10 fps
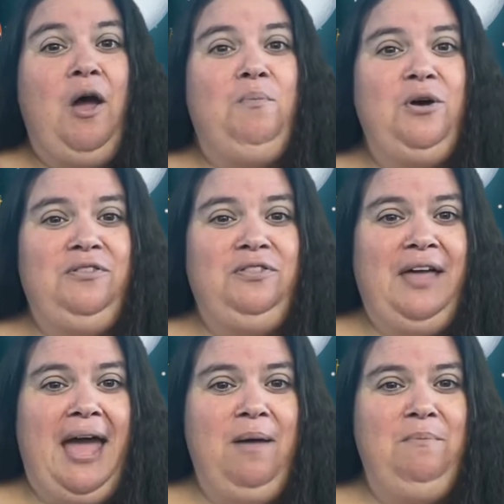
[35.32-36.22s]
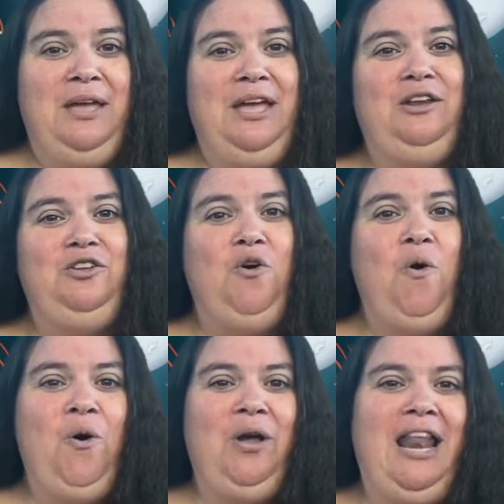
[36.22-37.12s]
put them in
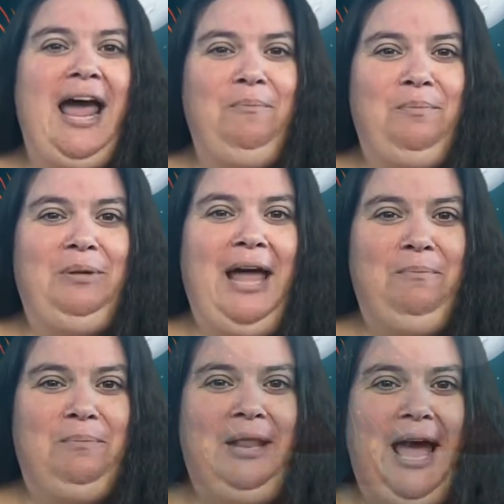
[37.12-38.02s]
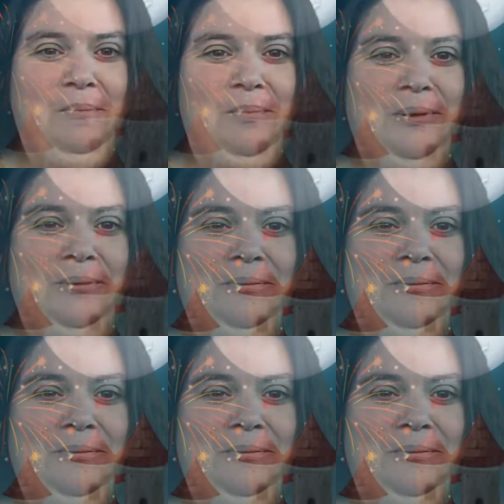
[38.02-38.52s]
your lap, lap, lap.